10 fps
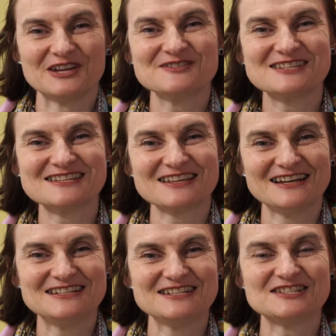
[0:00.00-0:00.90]
it was
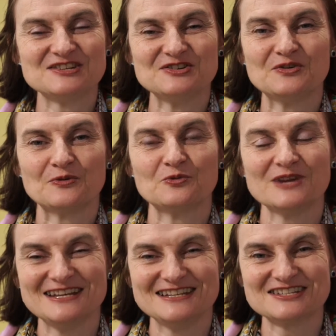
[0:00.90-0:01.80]
decided to
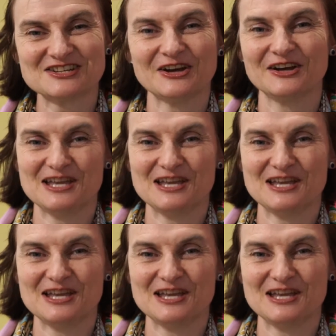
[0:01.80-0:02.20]
reinter